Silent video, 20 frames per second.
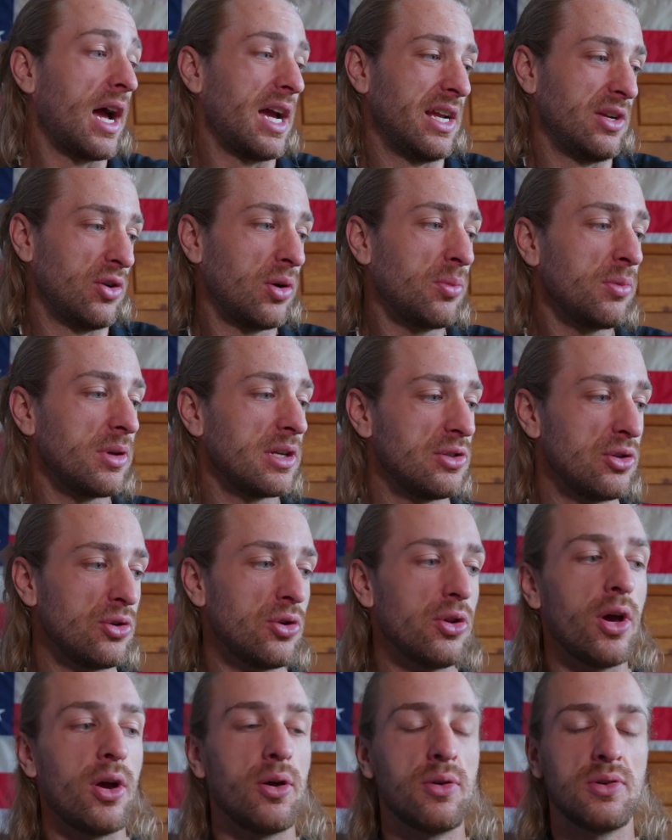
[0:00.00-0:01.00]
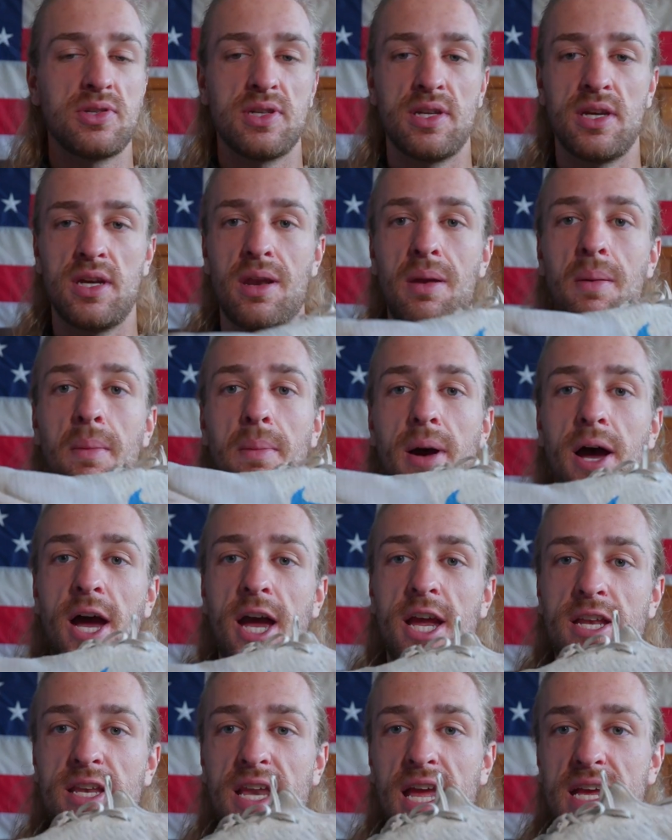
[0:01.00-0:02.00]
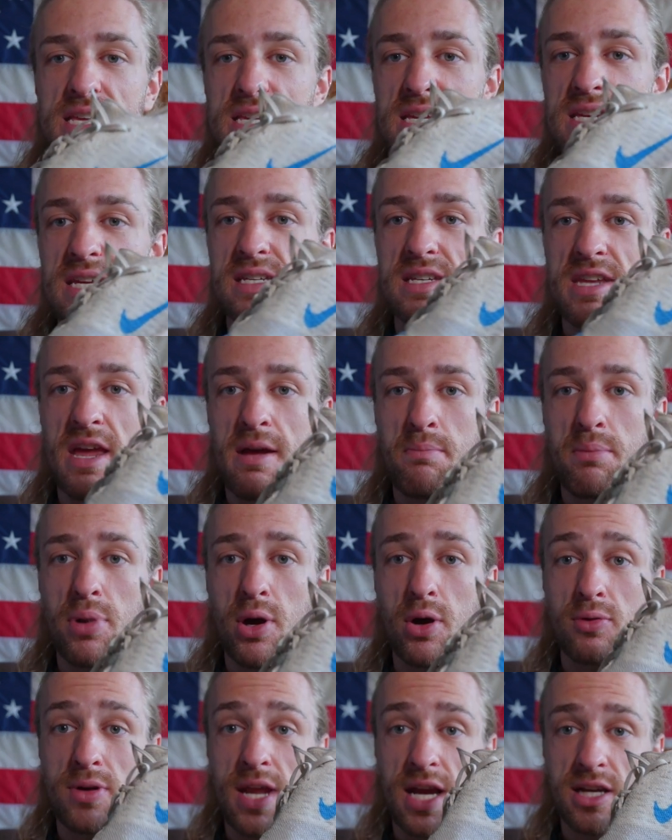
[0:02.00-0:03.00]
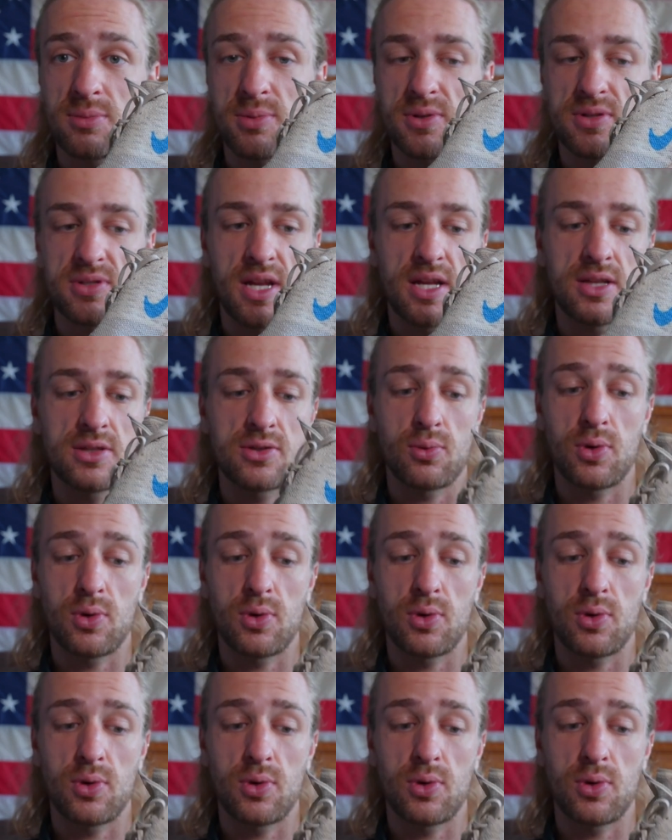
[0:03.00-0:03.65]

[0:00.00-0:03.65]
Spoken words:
I normally do those in my Nike Tempo Next Percents,